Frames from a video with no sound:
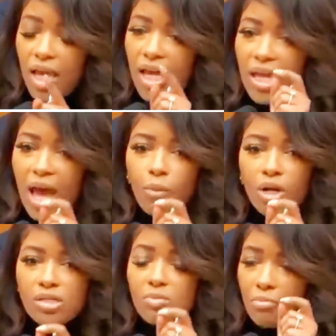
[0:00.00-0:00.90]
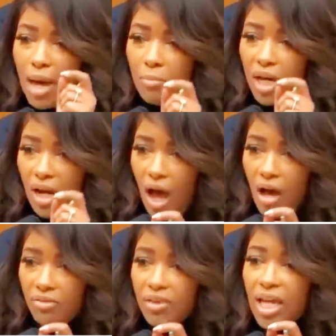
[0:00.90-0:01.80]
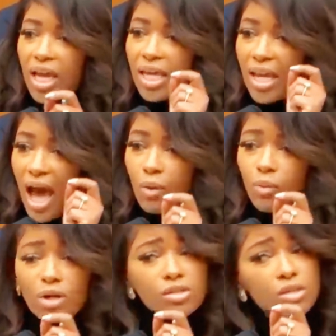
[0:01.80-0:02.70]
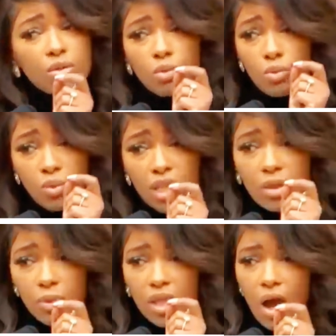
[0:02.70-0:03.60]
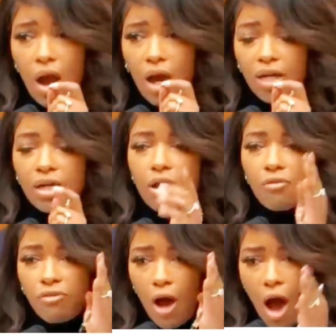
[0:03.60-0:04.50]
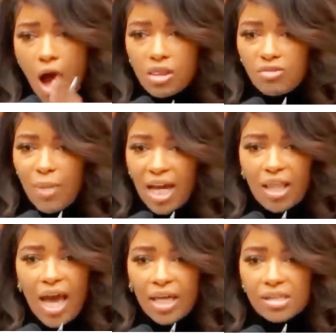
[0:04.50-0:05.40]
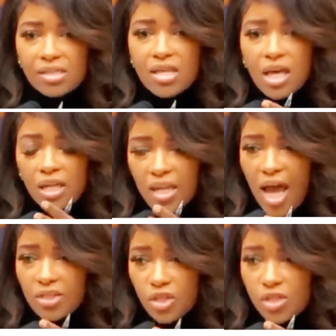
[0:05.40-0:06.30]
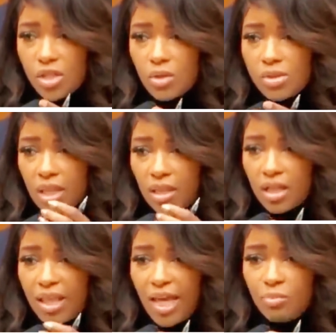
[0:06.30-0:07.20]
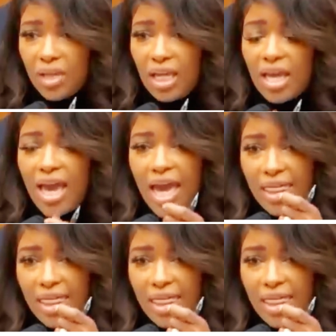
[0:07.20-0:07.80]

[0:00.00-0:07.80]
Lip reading: and I worked my butt off, and I worked really, really hard for all of my clients, not just those that look like me,